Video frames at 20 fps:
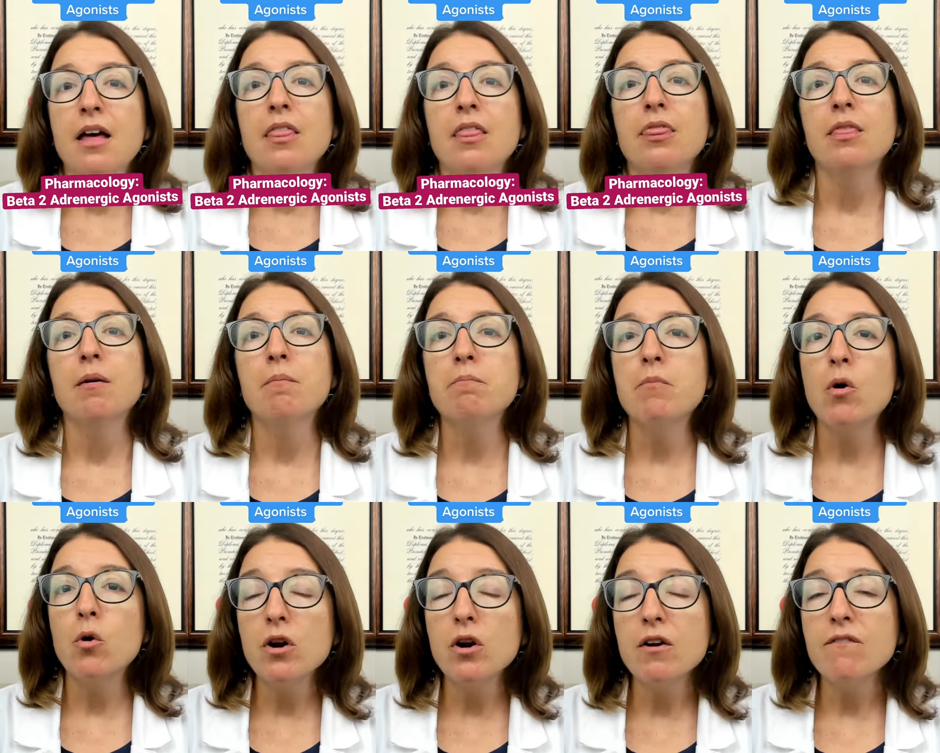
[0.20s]
The
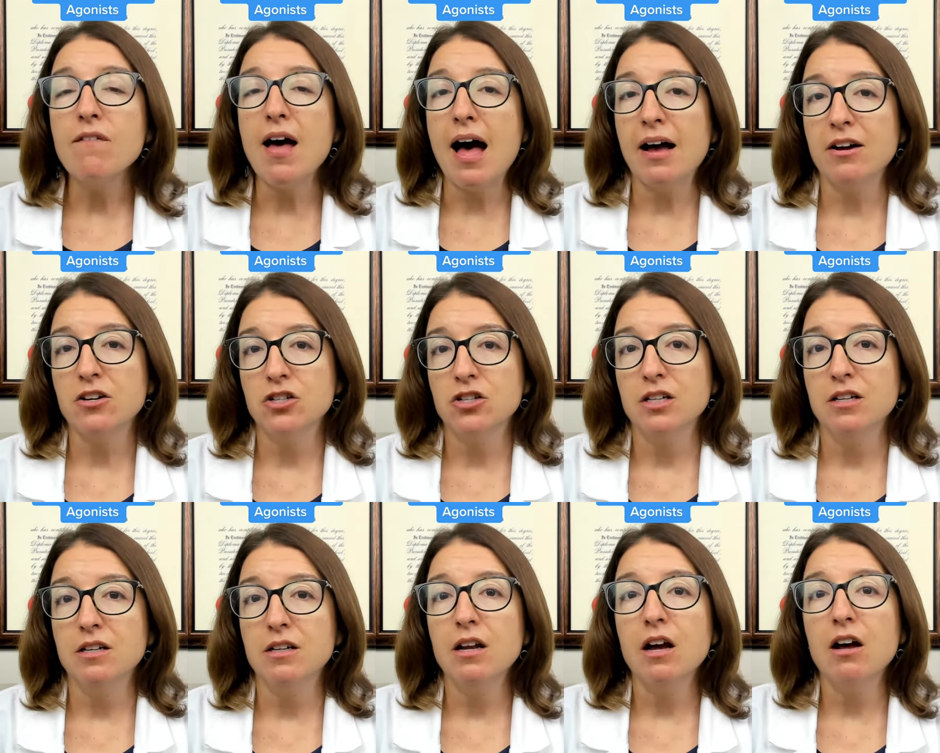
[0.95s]
mode of
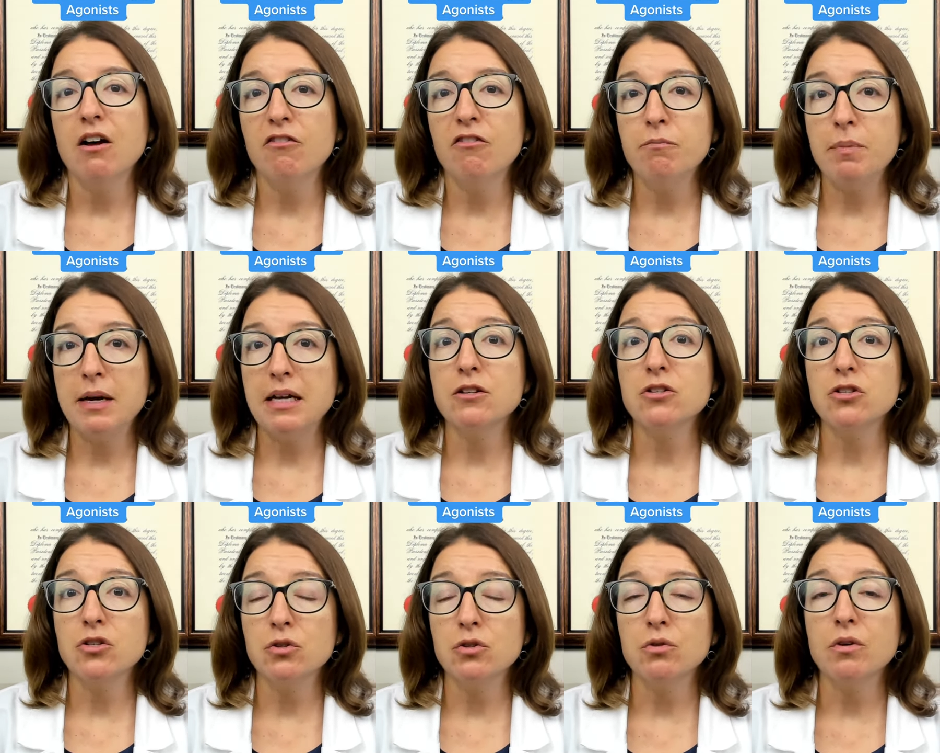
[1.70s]
action of beta
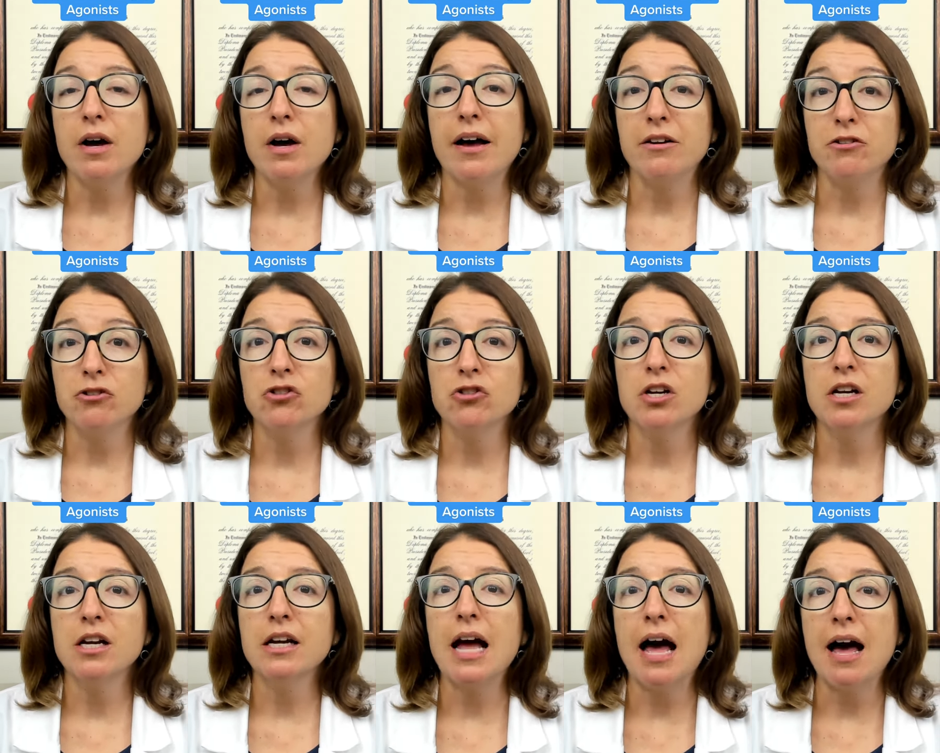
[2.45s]
2
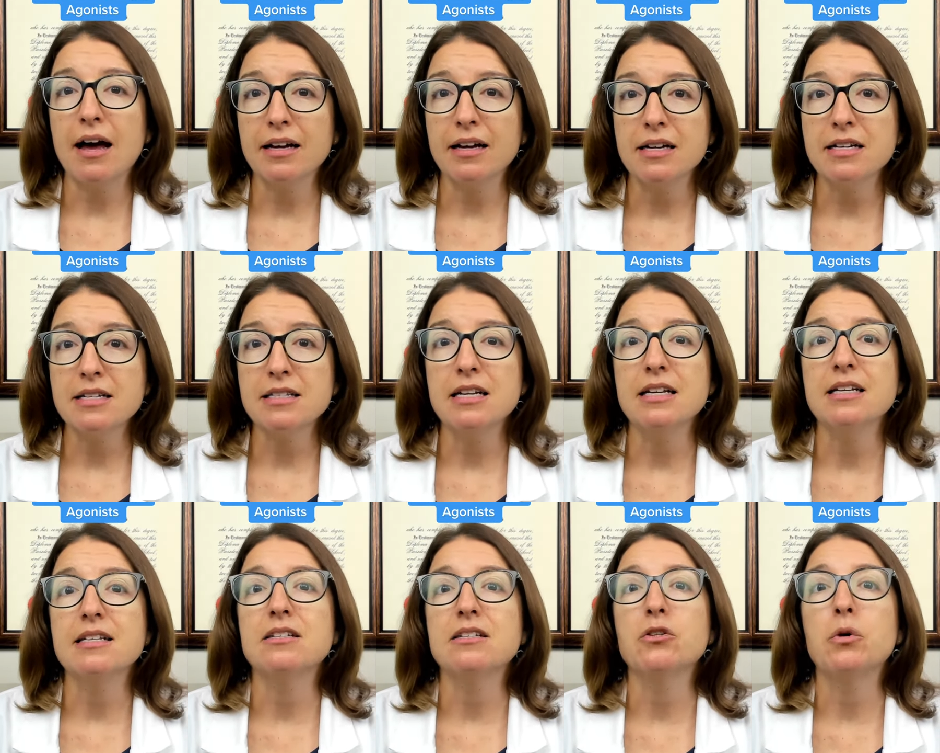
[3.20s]
adrenergic agonists
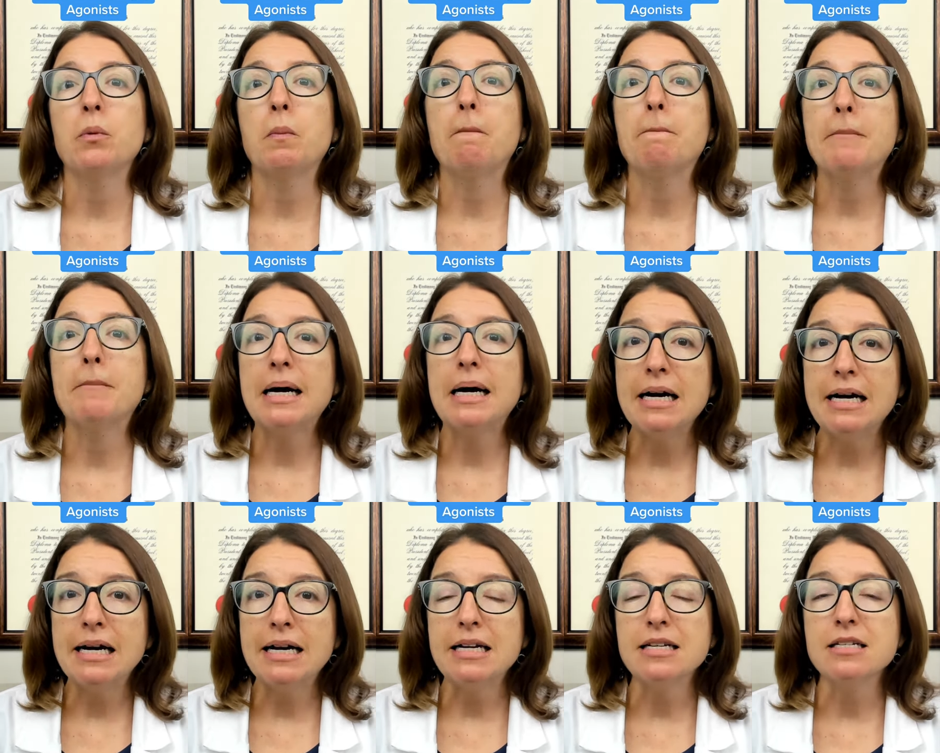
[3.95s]
is to
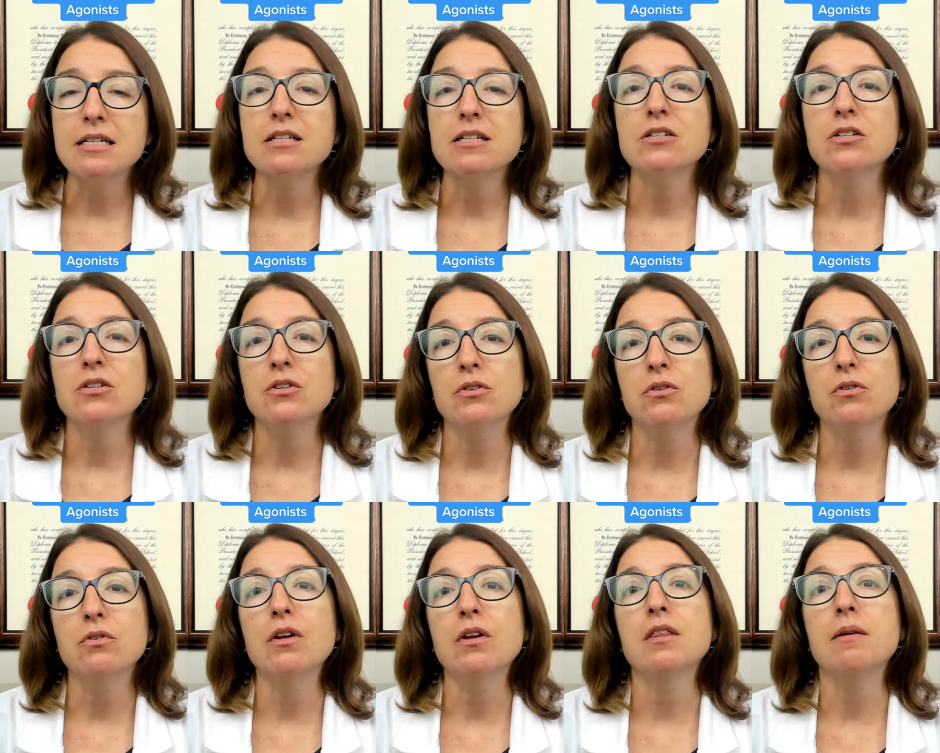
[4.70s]
bind
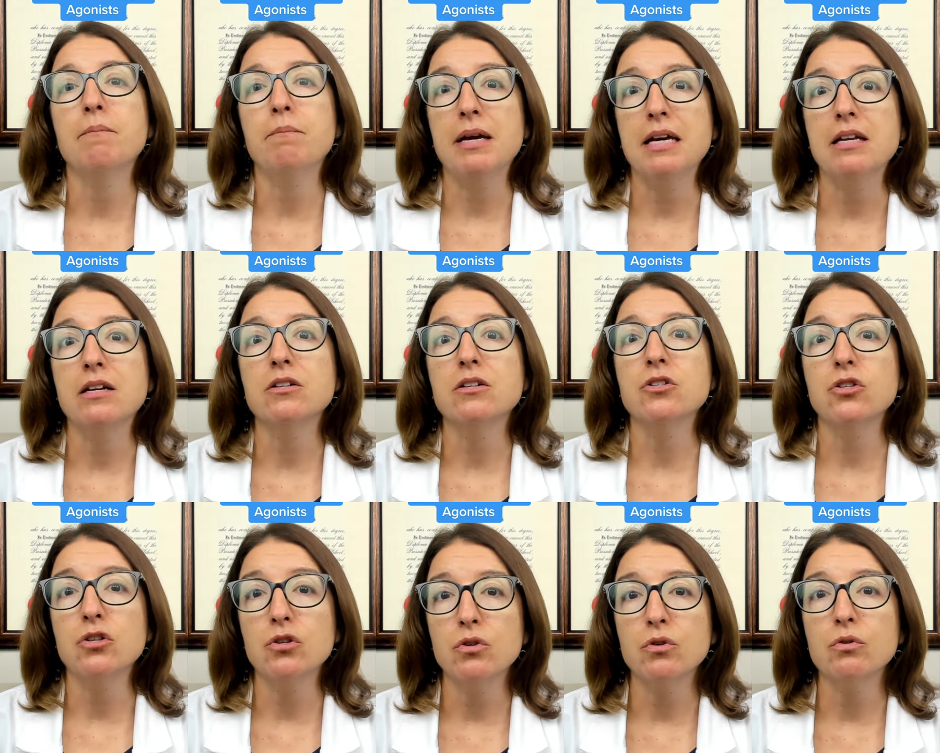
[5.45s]
to the beta
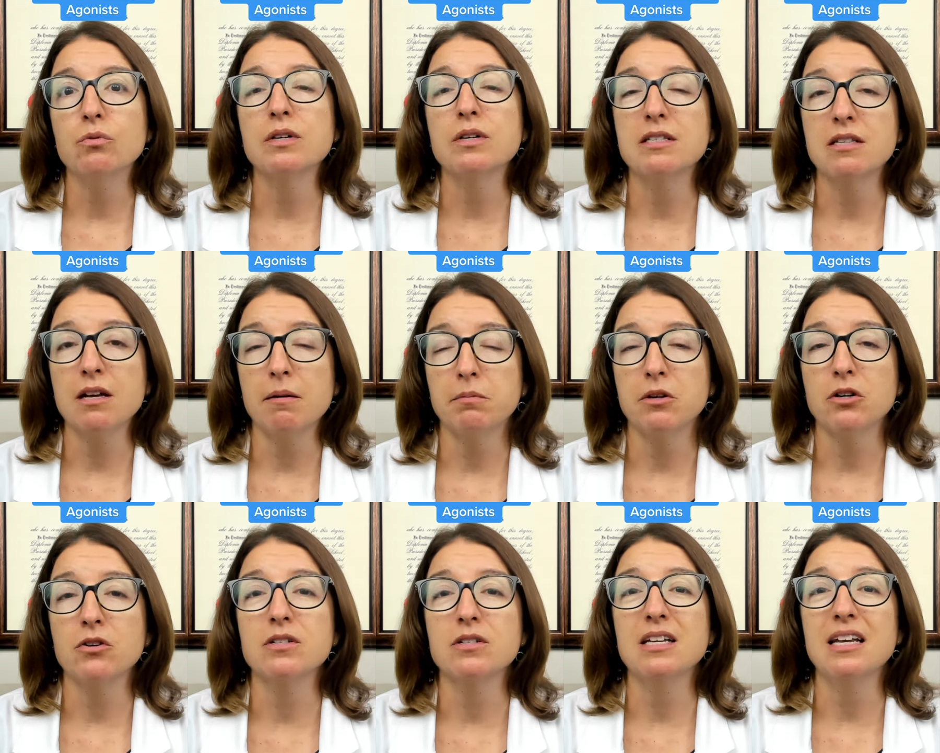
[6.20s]
2
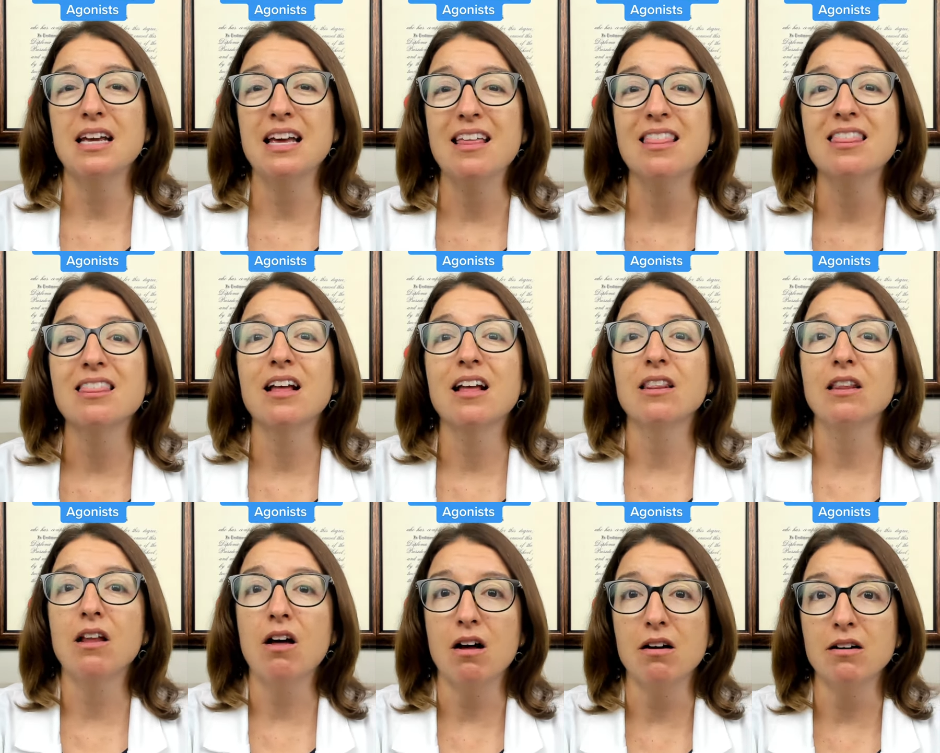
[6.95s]
receptors in the
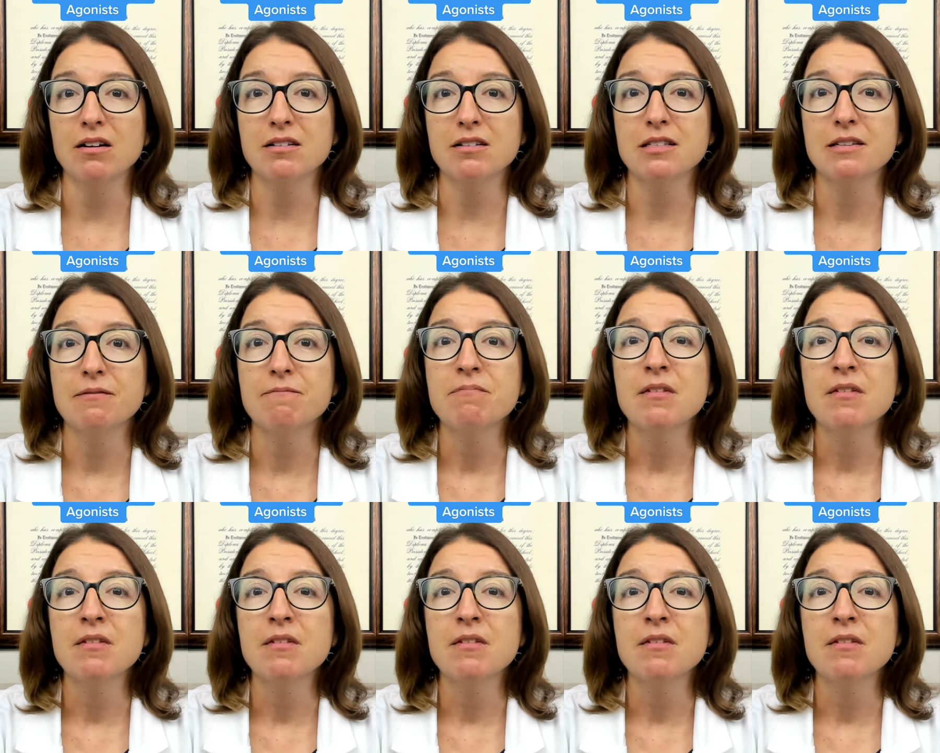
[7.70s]
lungs.